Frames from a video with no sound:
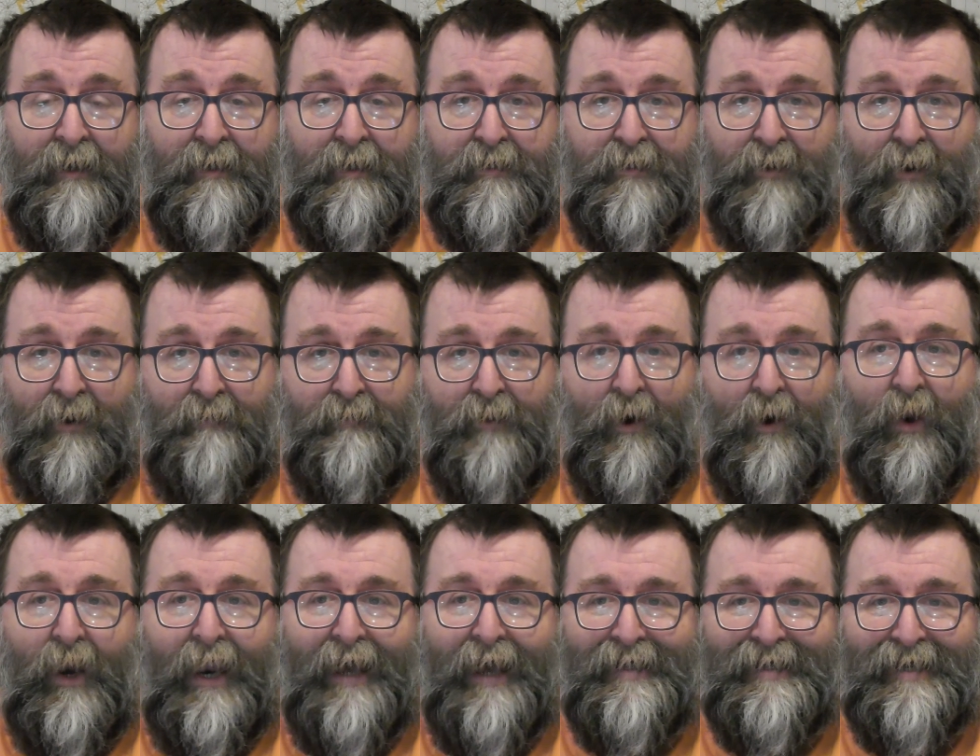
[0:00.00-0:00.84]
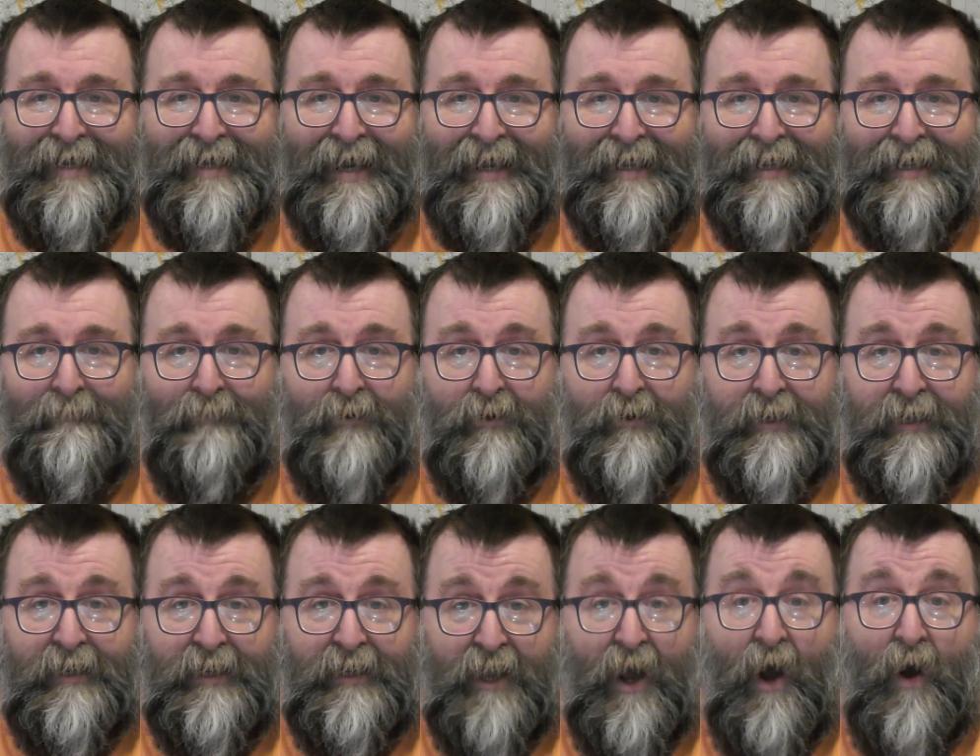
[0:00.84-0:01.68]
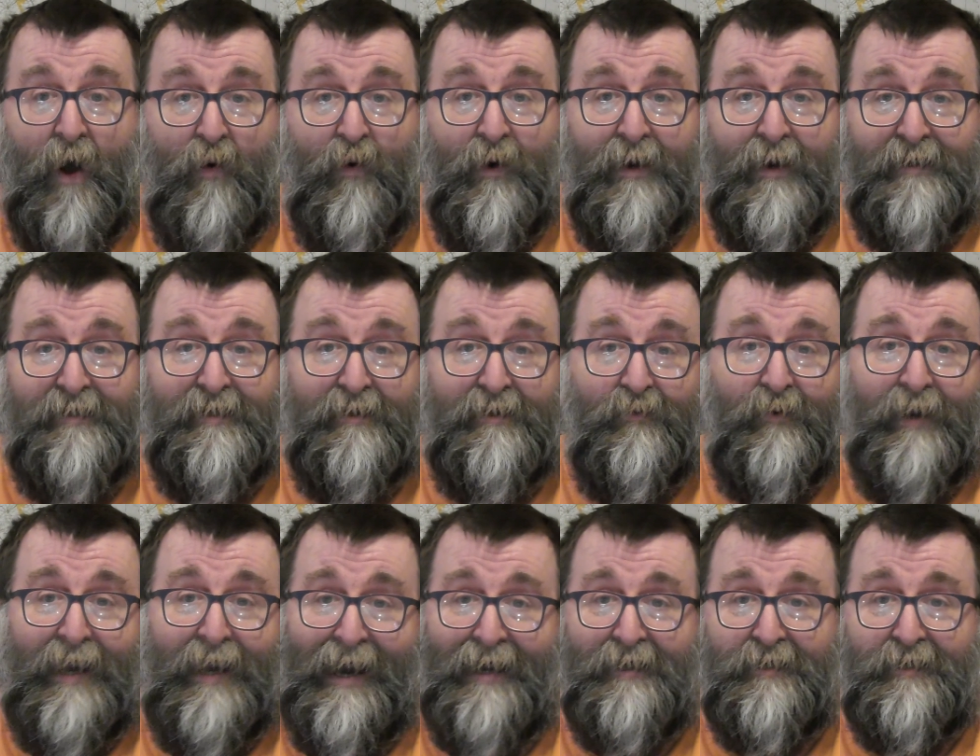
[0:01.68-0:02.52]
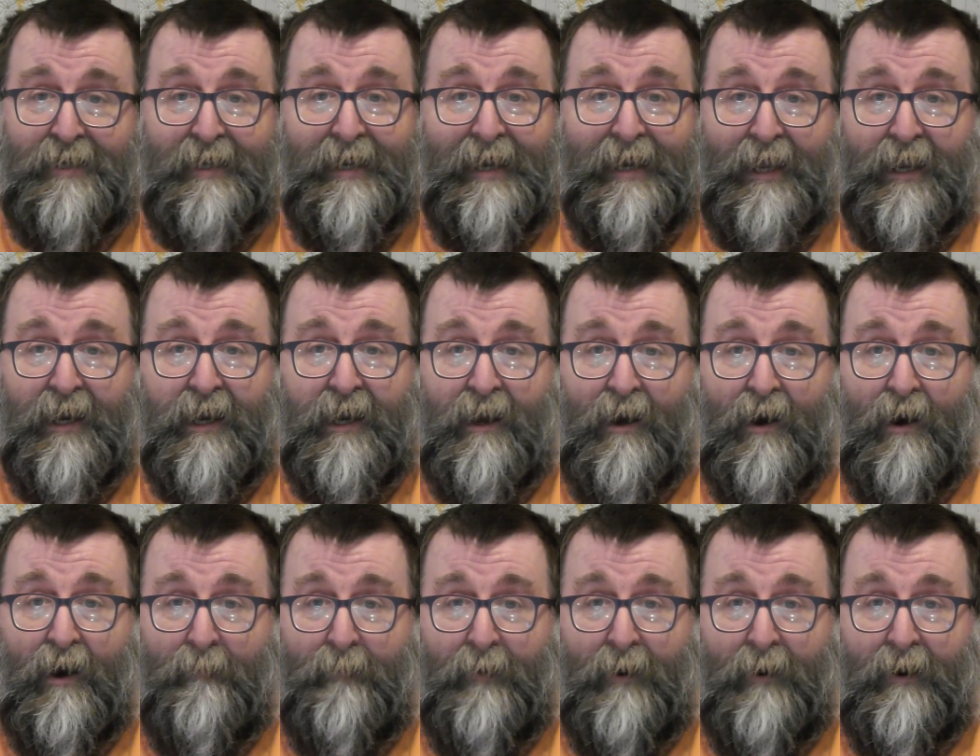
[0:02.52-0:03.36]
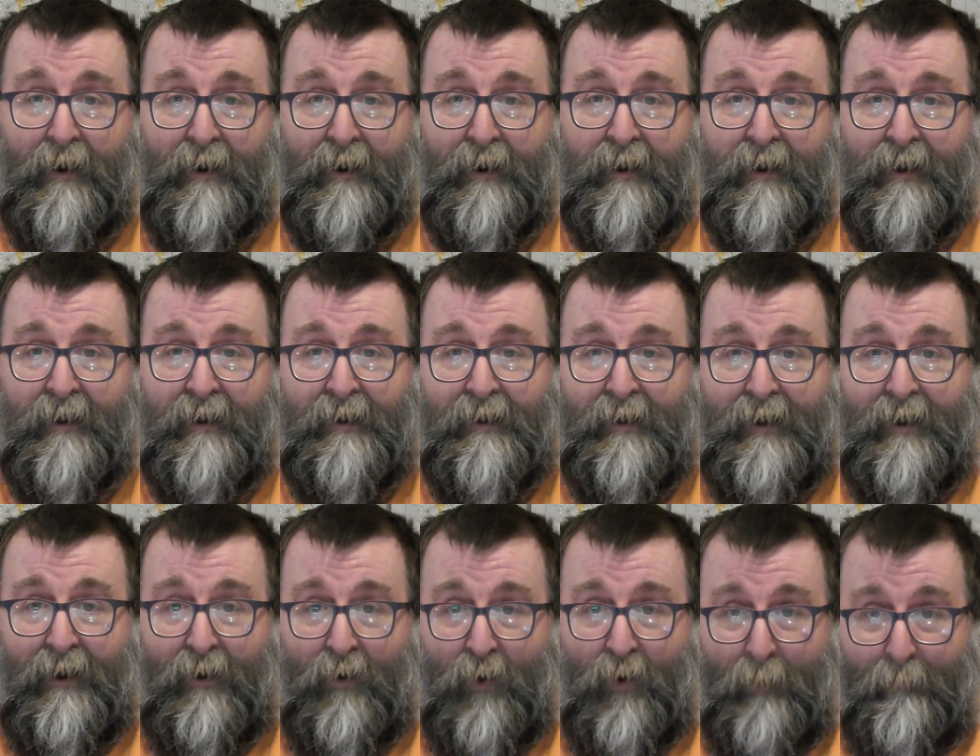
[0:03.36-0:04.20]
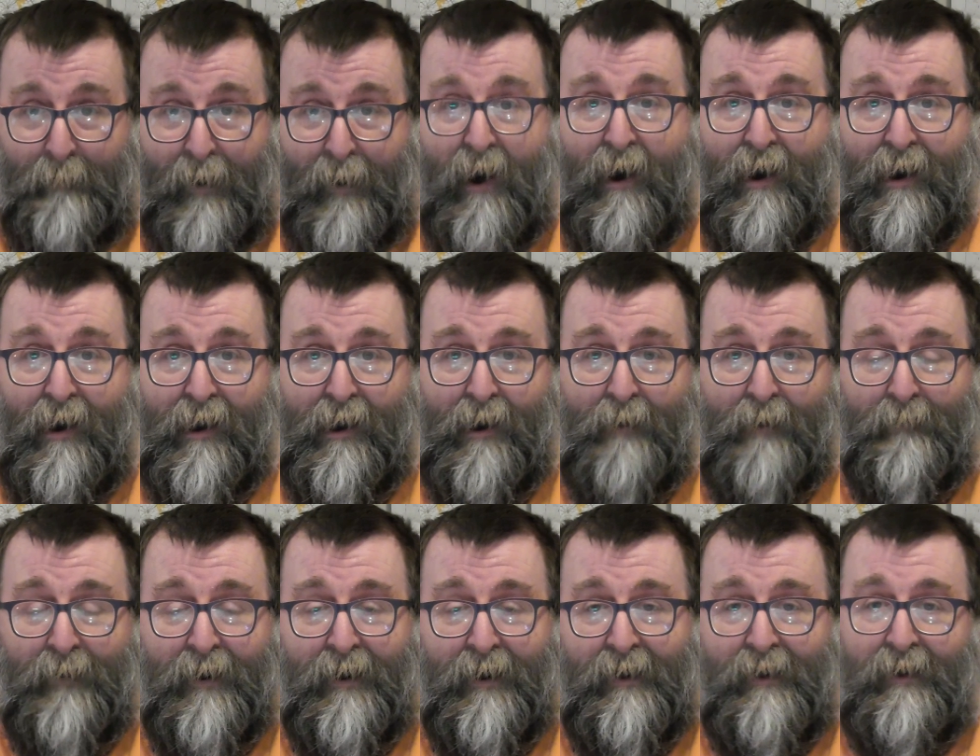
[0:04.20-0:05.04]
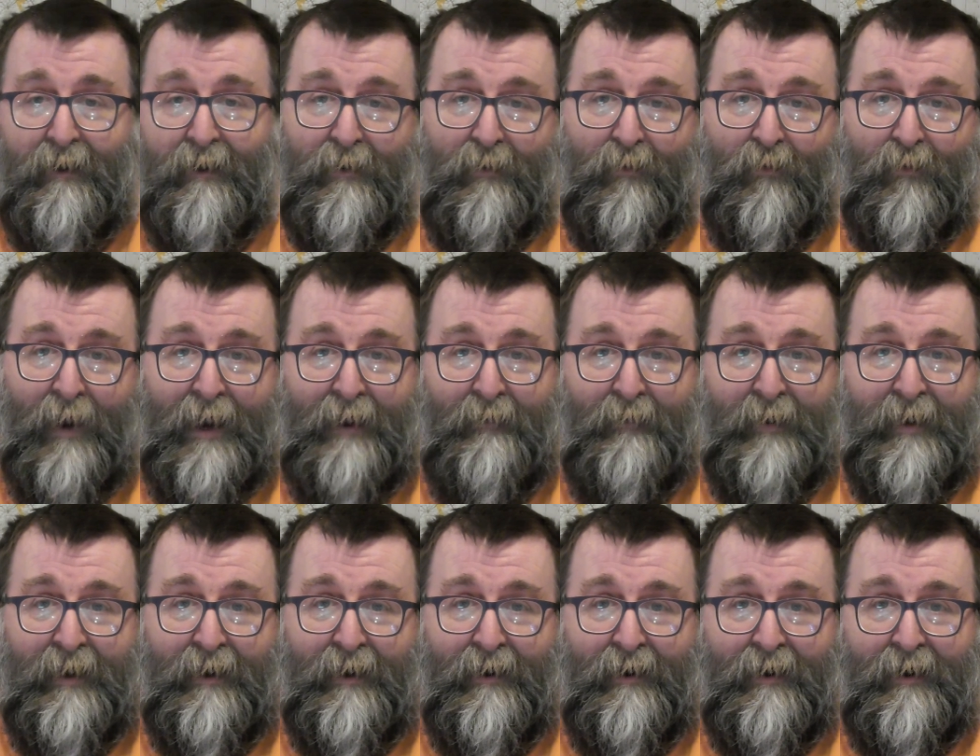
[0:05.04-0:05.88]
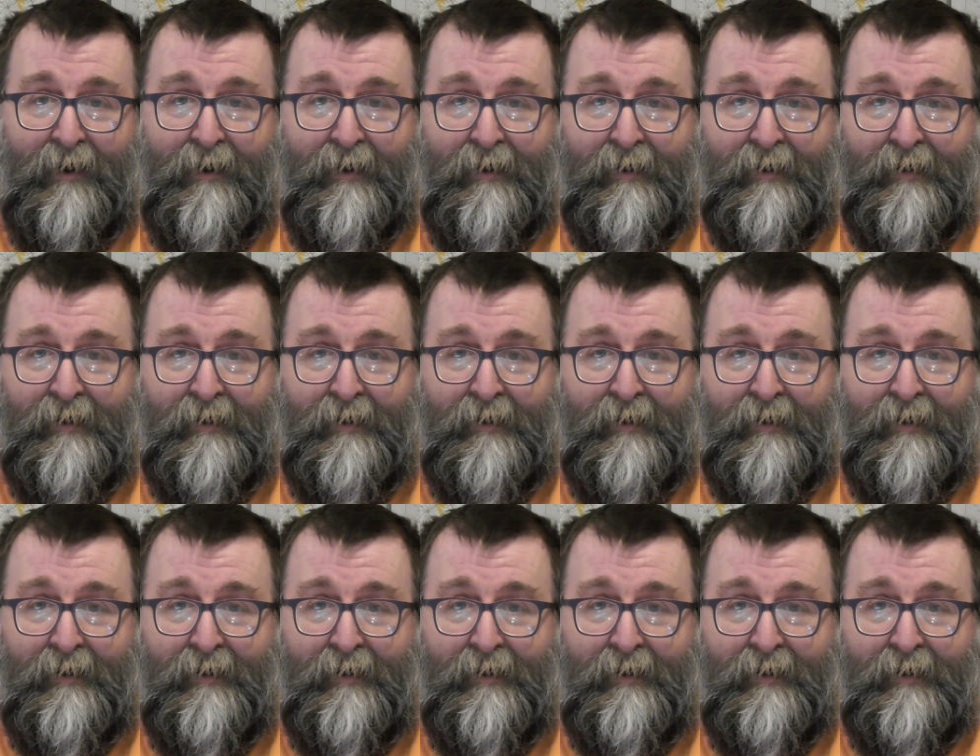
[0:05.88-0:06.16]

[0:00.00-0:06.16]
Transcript: So I'm not letting anybody know until we actually get a car park or a park up where we are.